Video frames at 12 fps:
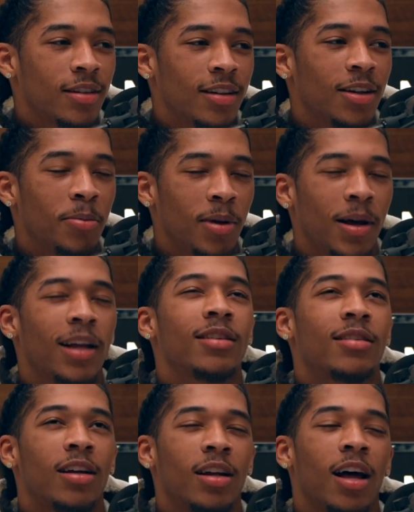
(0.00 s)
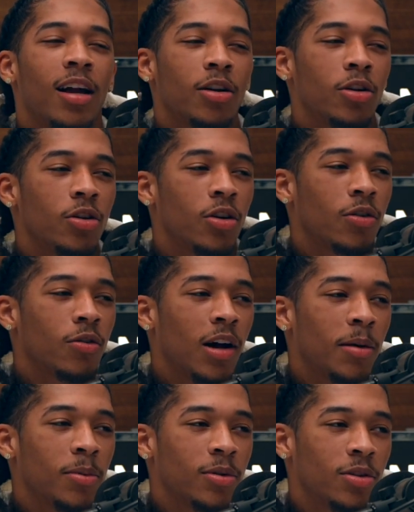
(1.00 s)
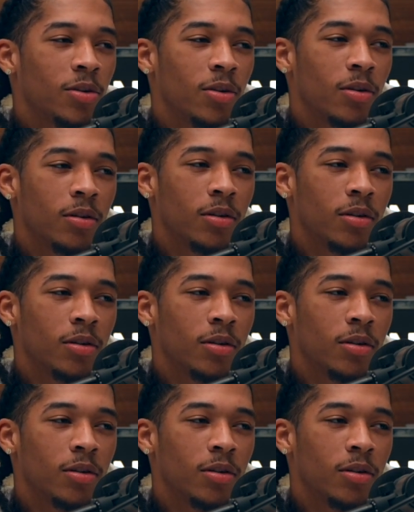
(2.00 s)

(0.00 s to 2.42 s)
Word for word: Lil Baby. I listen to a lot of New York rappers too.